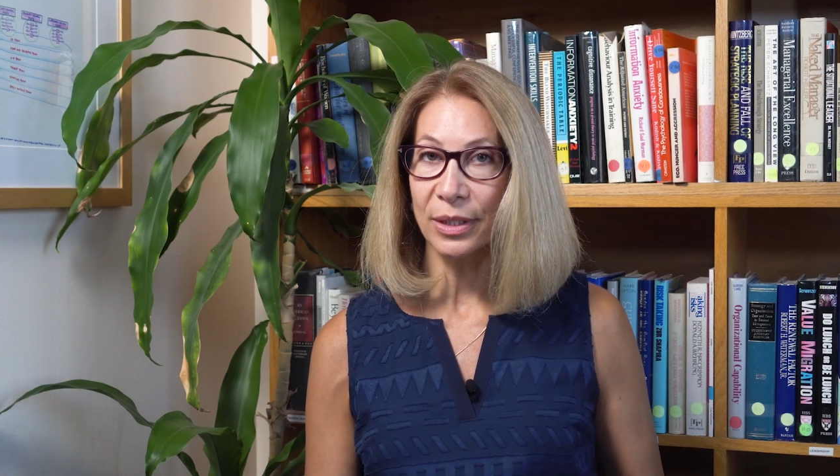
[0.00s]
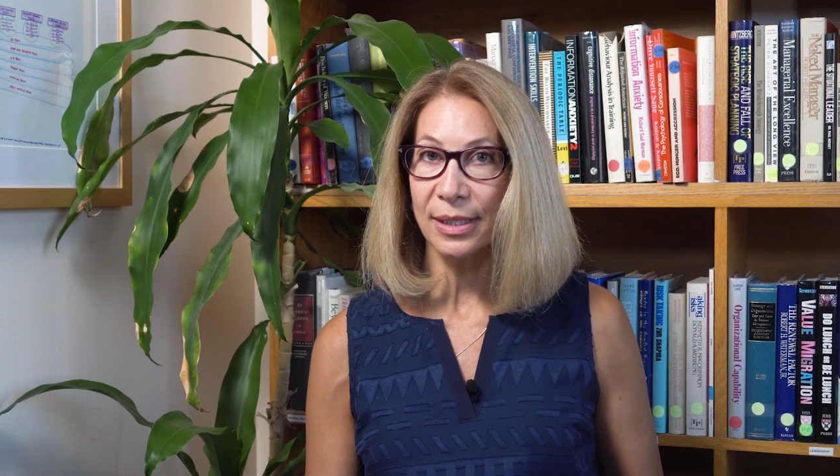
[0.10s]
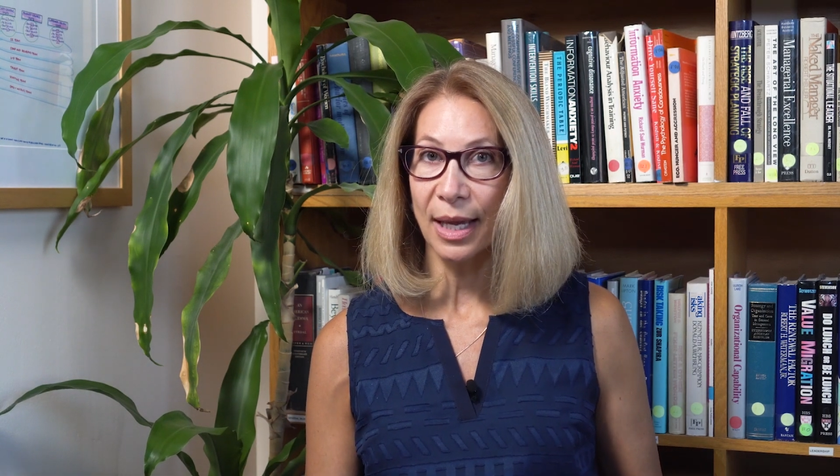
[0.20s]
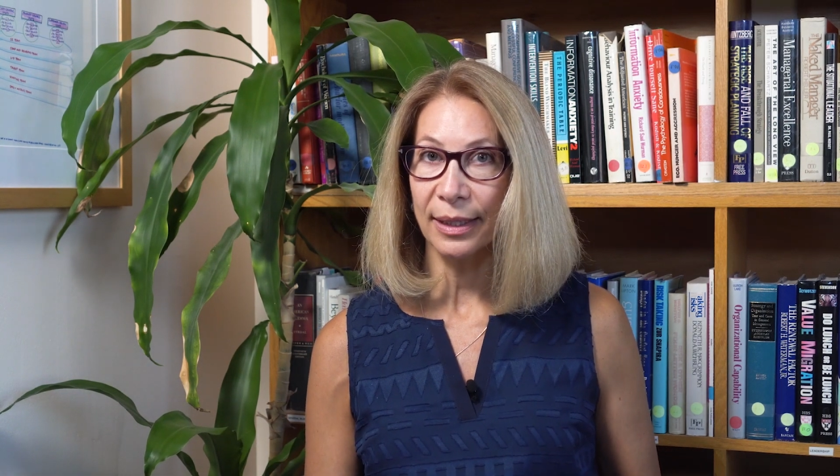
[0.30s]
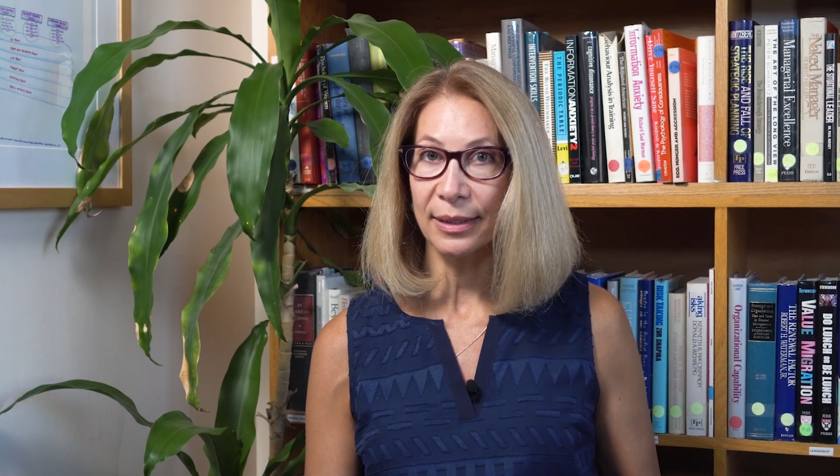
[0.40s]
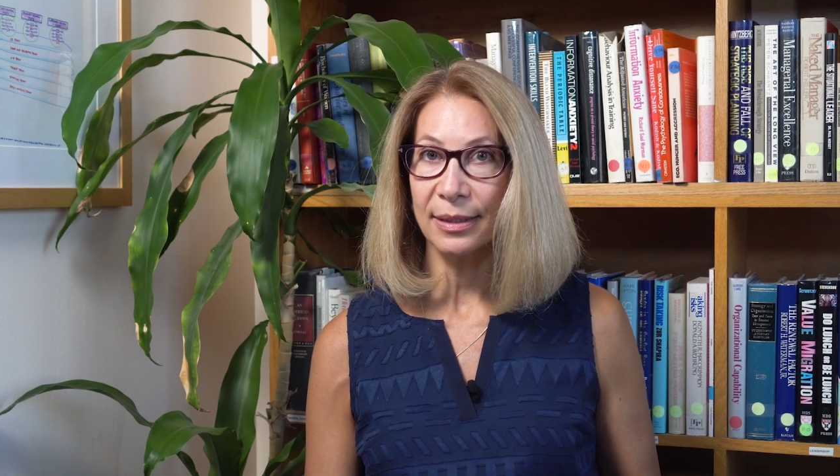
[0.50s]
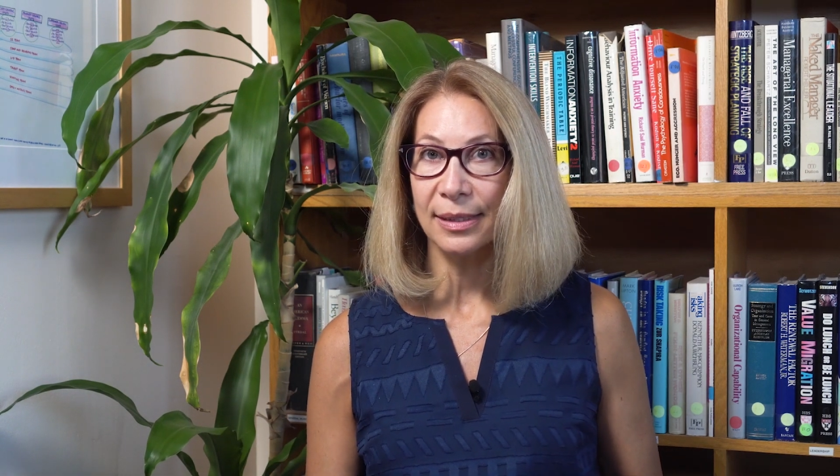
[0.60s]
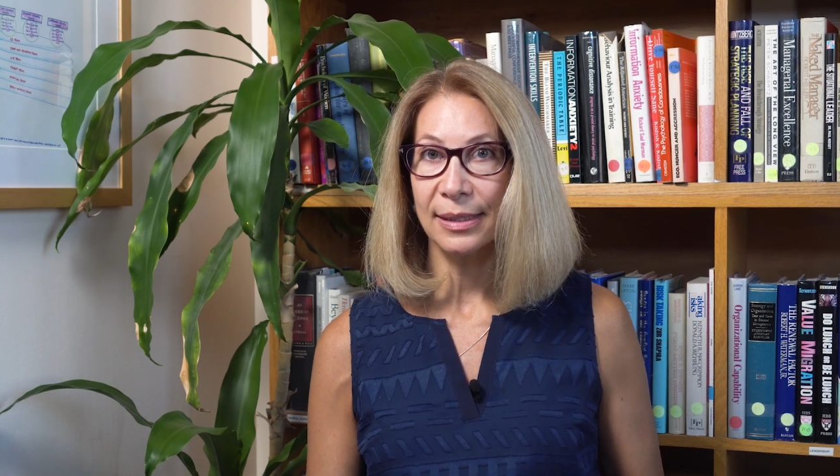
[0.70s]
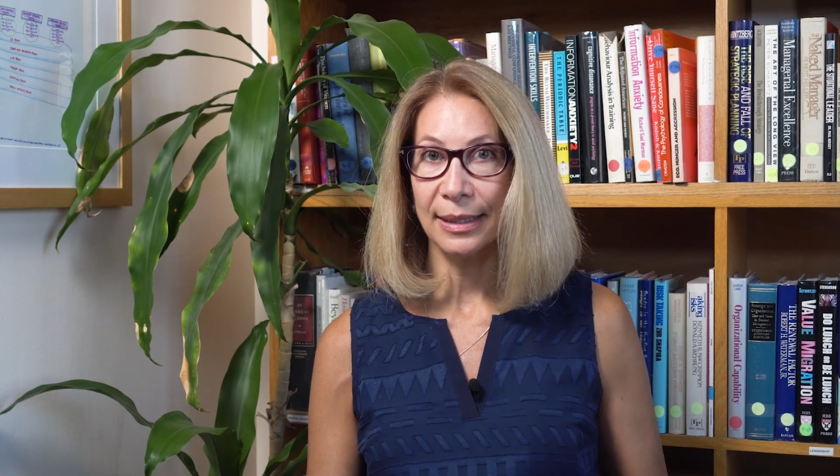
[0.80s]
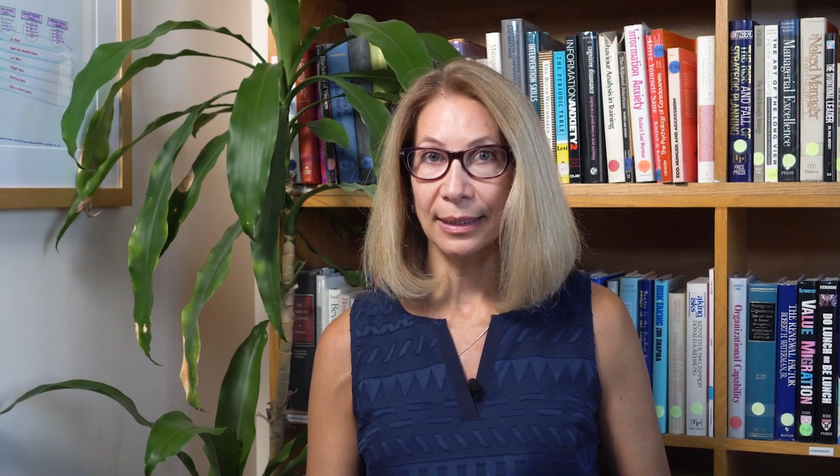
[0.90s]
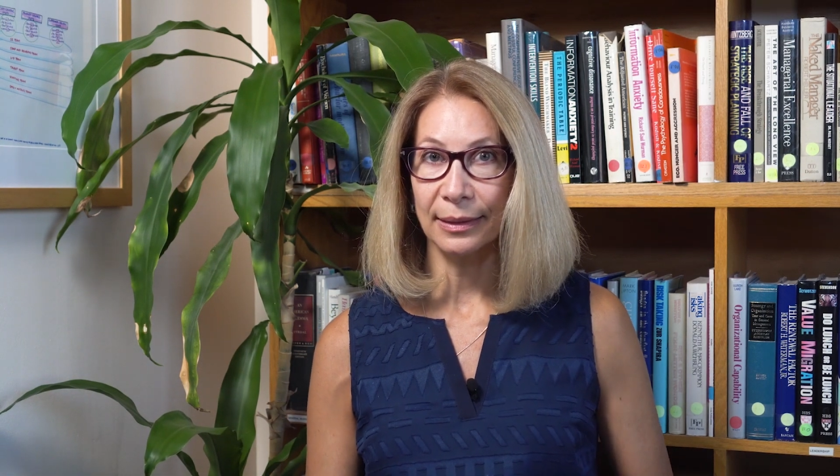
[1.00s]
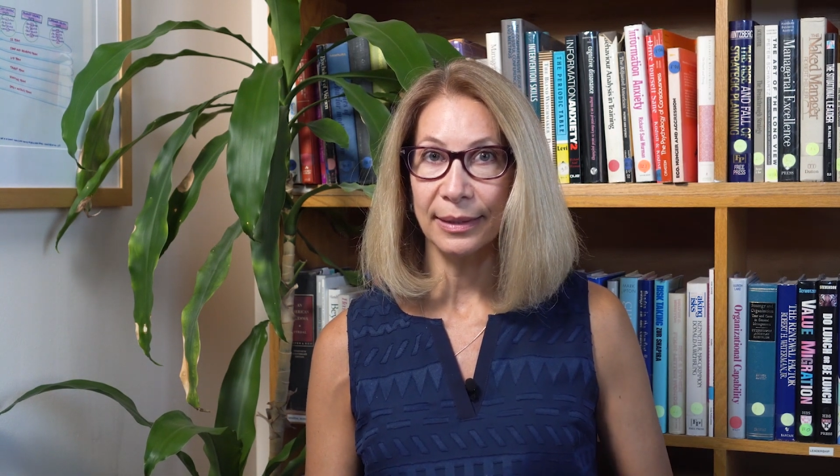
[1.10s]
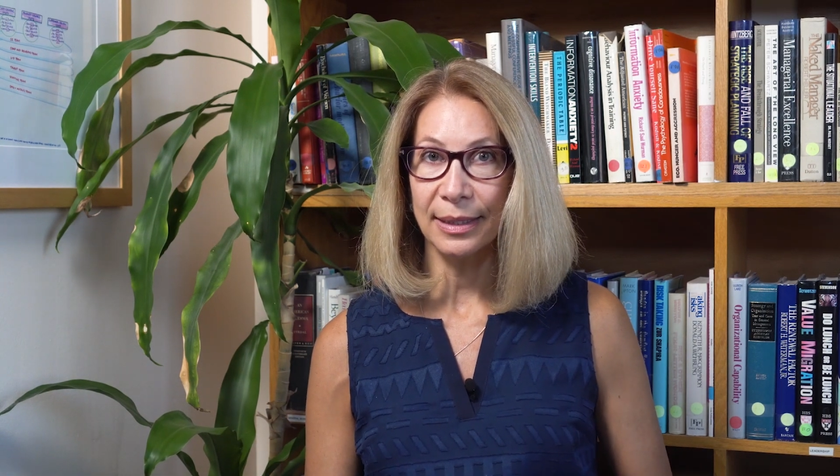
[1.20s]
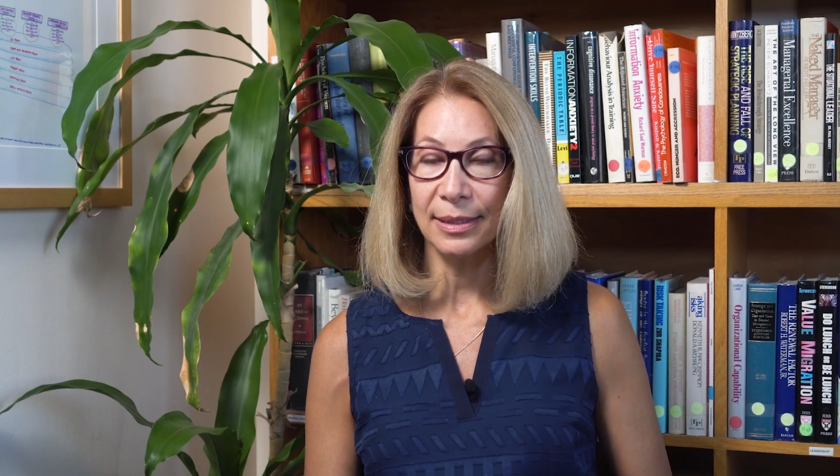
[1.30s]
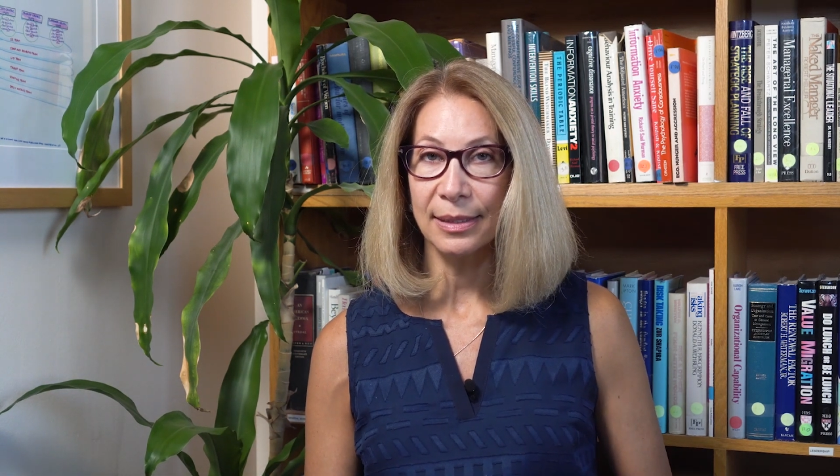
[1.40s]
design, skill
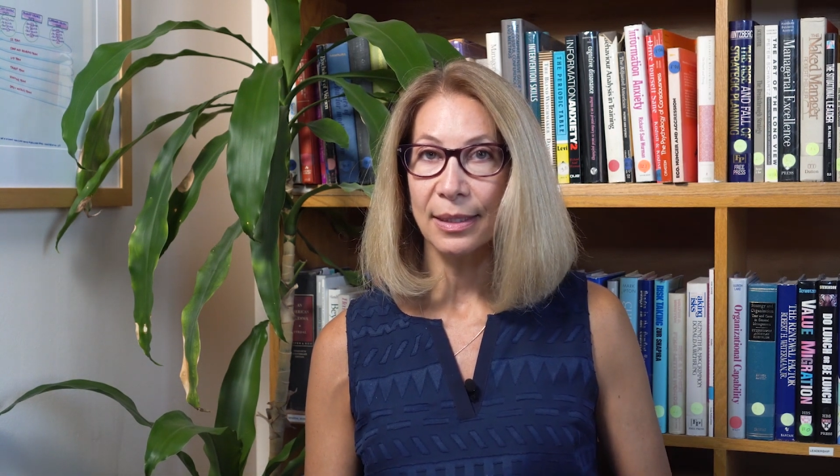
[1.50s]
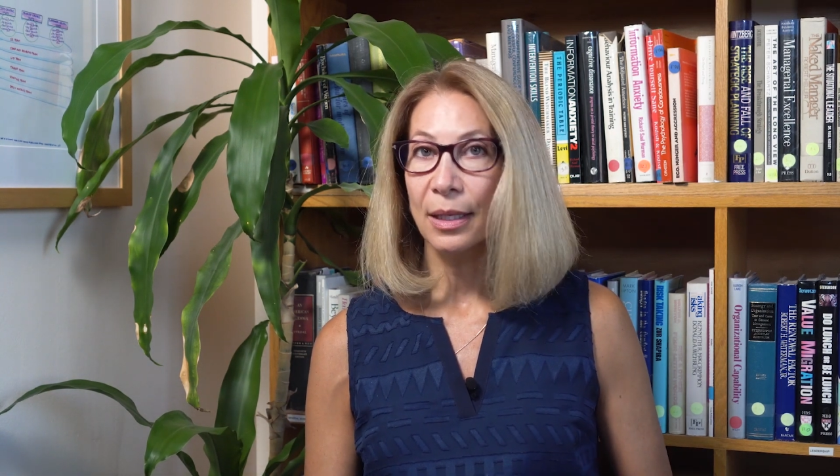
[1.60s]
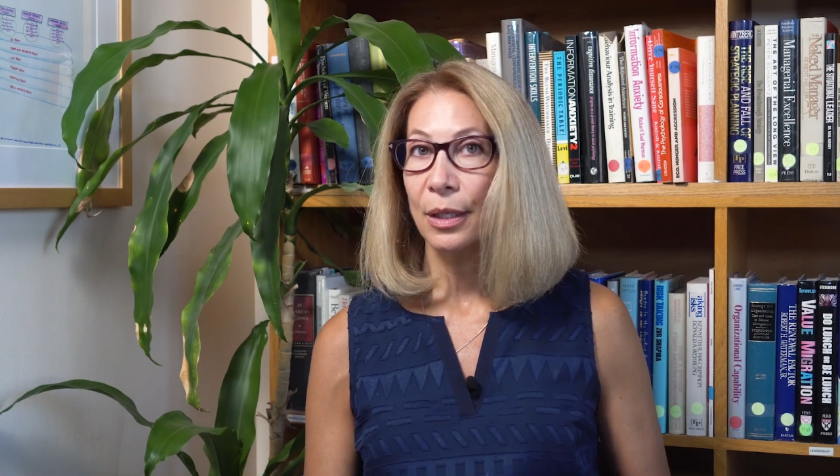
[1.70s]
needs,